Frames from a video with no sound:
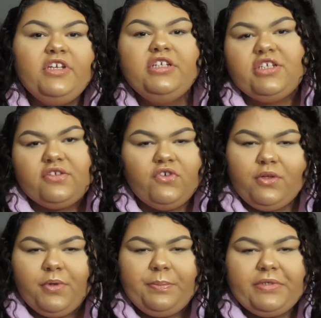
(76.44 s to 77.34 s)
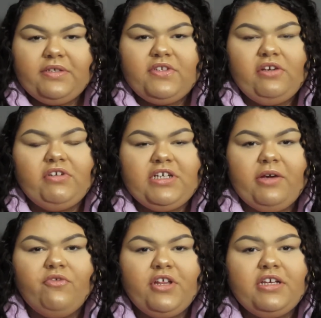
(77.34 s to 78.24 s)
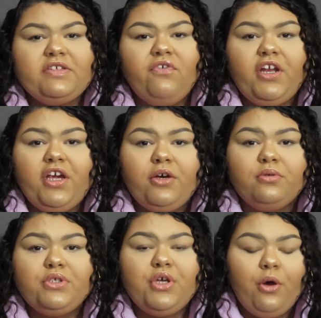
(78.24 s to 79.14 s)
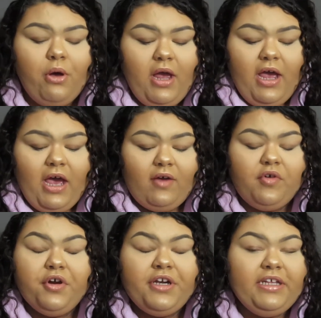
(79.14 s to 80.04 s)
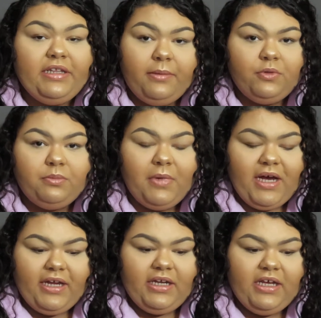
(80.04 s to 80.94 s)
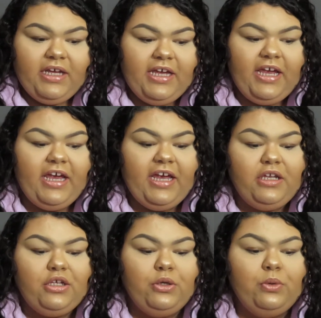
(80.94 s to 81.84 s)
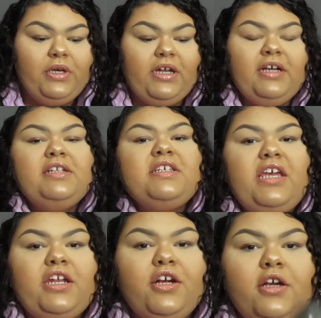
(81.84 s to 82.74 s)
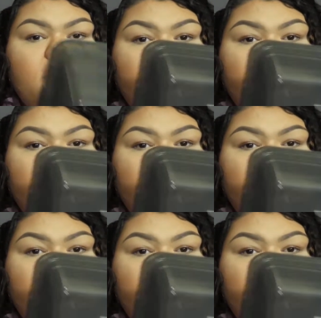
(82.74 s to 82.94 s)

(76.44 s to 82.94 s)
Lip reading: just for the purpose of saving time for this video, so I've already labeled mine. And you get a container,